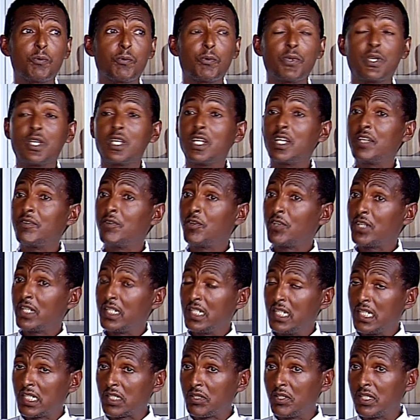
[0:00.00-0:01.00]
we have
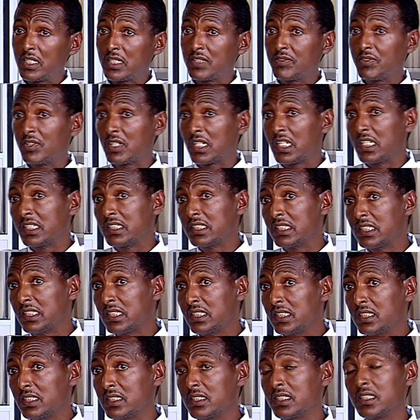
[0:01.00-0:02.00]
already acquired
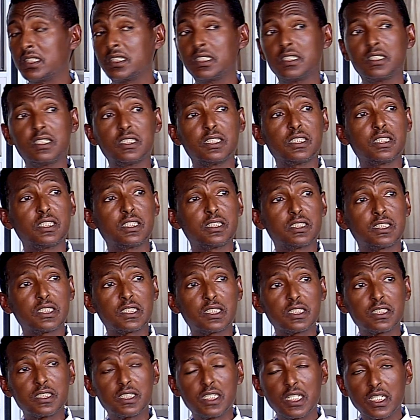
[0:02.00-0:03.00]

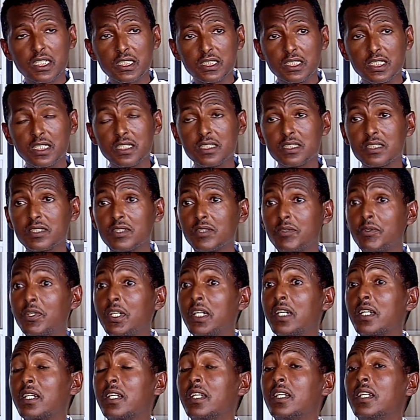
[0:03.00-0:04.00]
460 hectares. We
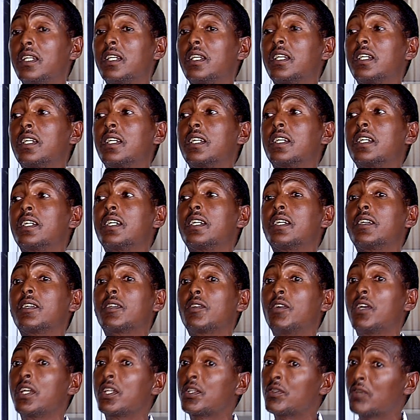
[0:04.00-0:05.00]
are
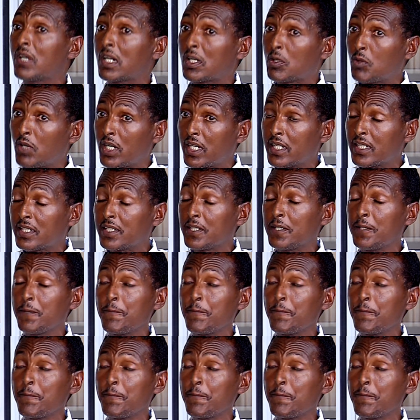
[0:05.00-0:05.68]
going to acquire